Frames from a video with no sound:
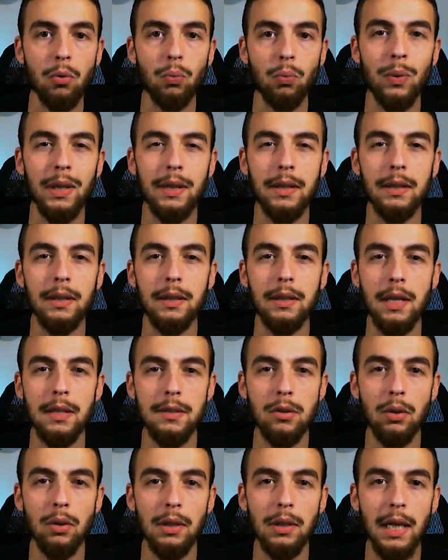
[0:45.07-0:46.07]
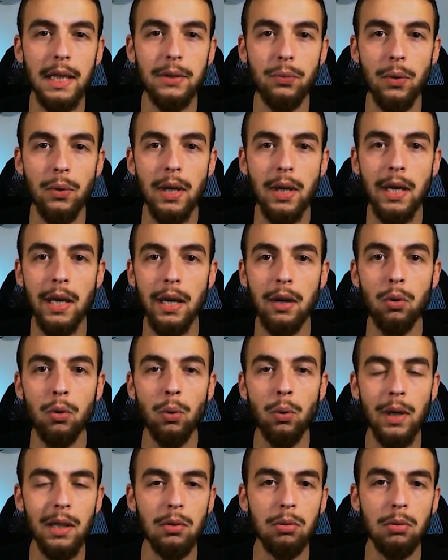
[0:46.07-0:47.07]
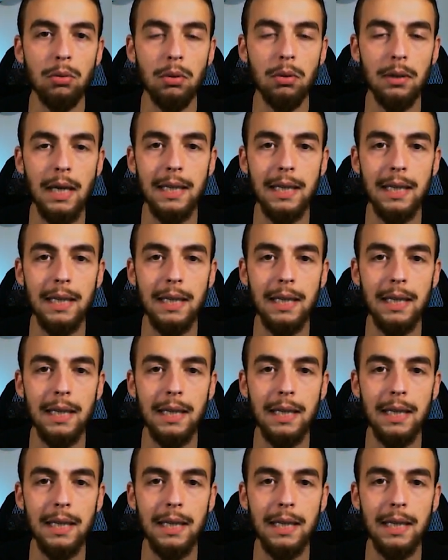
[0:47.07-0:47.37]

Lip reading: with the SQLite 3 GUI tool